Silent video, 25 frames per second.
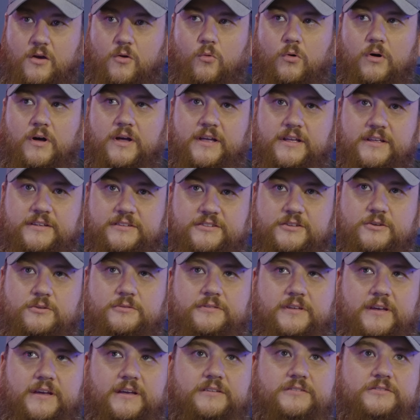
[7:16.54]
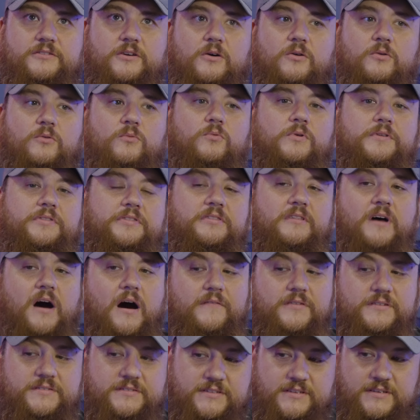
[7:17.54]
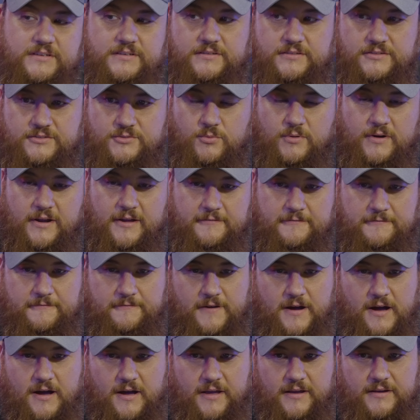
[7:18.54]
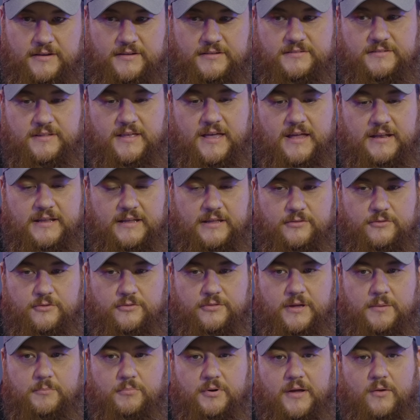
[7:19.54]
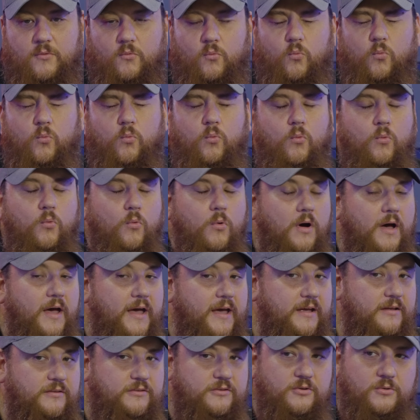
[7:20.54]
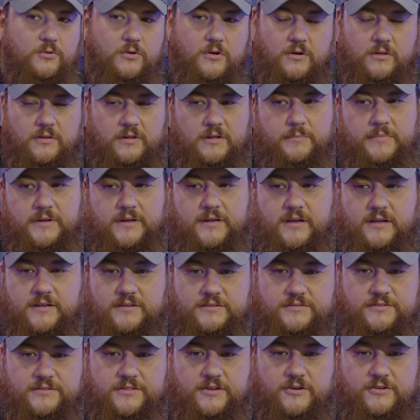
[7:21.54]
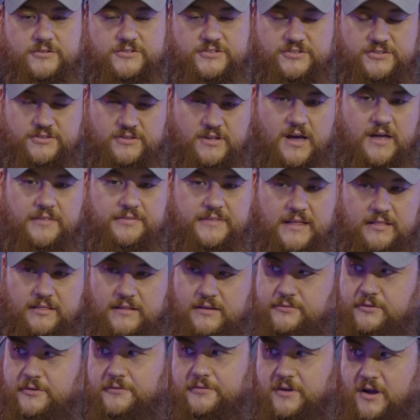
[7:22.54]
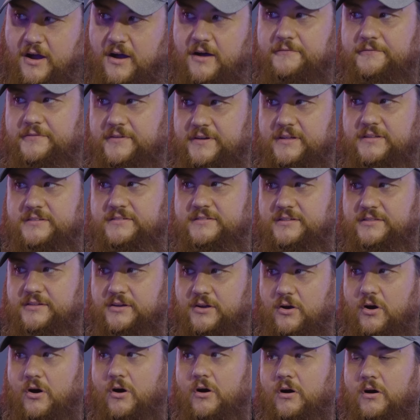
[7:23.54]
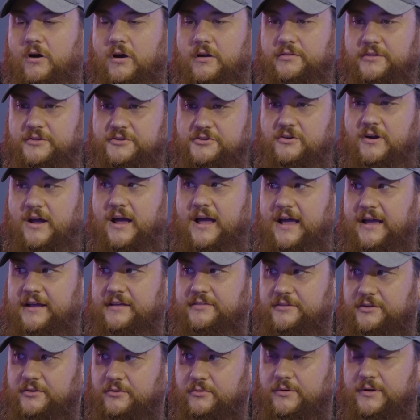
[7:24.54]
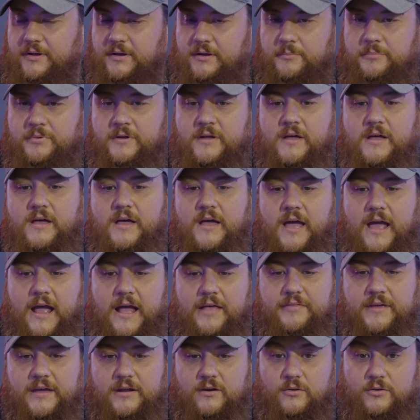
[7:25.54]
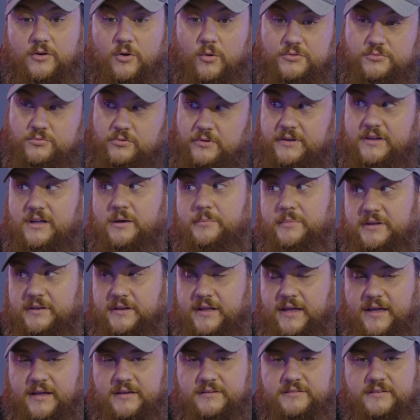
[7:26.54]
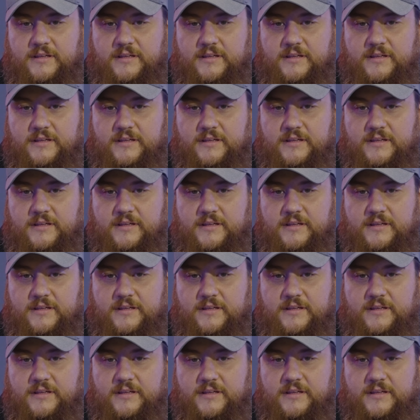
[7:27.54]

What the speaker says: Well, it's two things. So with novices, what I find is that either they brake way too early because there's just not that level of confidence in the car and the track and the grip, and they don't know what's really coming next.